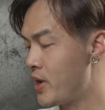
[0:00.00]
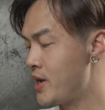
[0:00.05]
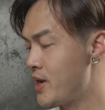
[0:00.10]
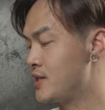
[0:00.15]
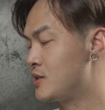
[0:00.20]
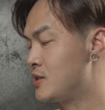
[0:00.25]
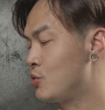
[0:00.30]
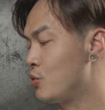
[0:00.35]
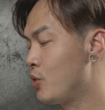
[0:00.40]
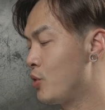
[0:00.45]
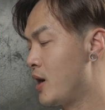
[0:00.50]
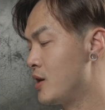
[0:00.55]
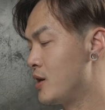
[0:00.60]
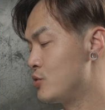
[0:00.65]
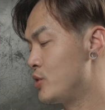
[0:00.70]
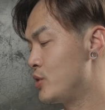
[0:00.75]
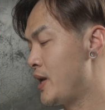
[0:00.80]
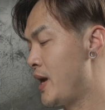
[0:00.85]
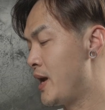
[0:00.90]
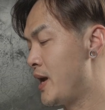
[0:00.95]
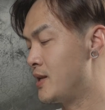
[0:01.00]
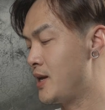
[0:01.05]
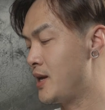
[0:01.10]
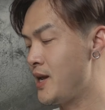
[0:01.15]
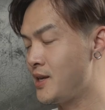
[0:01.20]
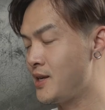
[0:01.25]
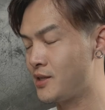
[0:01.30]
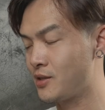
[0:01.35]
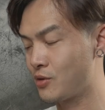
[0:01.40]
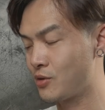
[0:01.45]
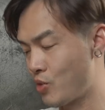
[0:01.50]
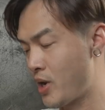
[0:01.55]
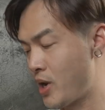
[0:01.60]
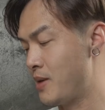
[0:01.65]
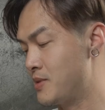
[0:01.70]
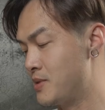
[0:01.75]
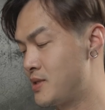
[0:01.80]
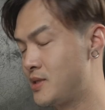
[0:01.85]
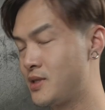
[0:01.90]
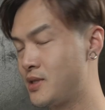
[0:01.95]
weighs 208
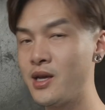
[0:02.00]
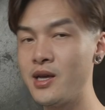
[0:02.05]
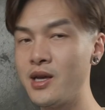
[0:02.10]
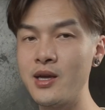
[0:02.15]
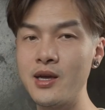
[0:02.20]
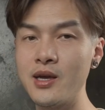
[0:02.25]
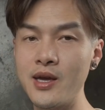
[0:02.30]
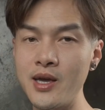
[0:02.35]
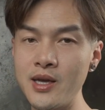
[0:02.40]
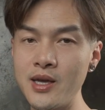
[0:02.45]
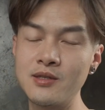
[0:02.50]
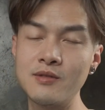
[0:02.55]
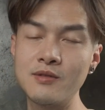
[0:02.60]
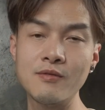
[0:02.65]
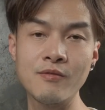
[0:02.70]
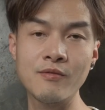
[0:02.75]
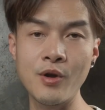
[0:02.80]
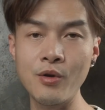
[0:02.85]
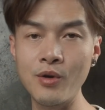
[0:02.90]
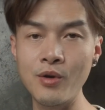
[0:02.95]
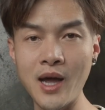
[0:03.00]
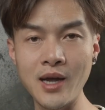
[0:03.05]
grams. It's very